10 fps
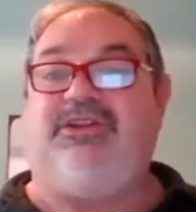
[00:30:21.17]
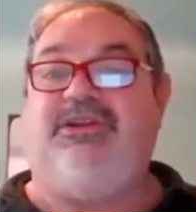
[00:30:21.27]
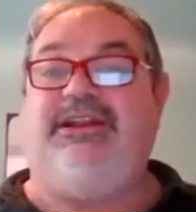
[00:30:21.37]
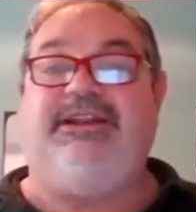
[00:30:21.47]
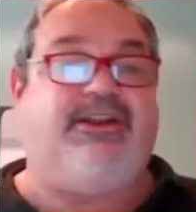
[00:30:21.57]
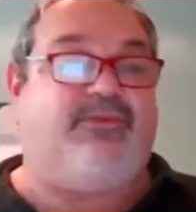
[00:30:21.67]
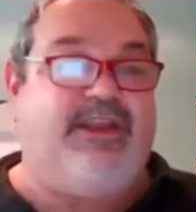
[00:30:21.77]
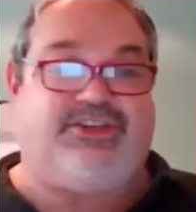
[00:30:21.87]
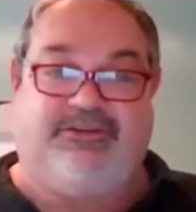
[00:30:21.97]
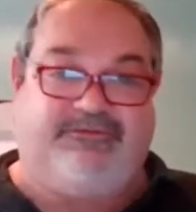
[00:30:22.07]
nonlinear
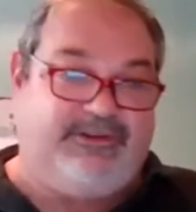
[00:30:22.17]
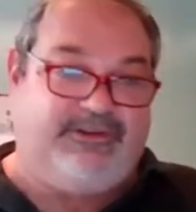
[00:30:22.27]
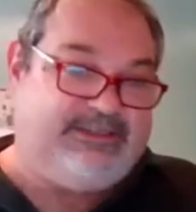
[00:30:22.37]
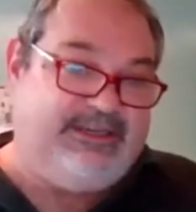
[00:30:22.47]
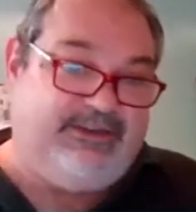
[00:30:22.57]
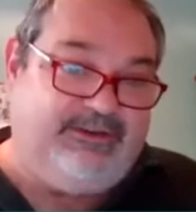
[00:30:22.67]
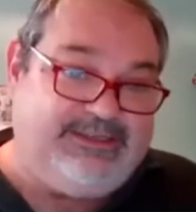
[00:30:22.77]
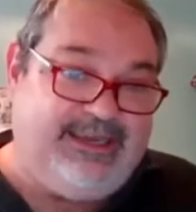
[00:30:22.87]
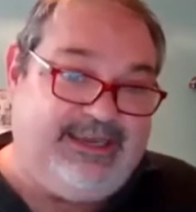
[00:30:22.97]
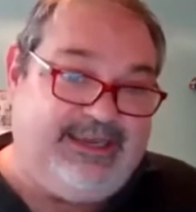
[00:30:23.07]
equation for the
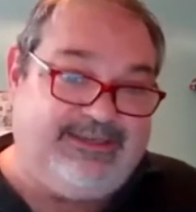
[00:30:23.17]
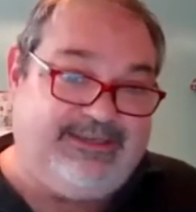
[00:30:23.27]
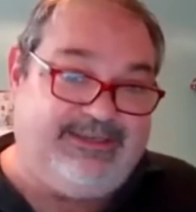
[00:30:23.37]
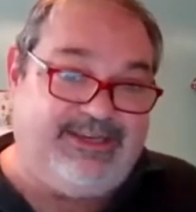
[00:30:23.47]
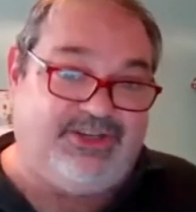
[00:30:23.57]
synchronization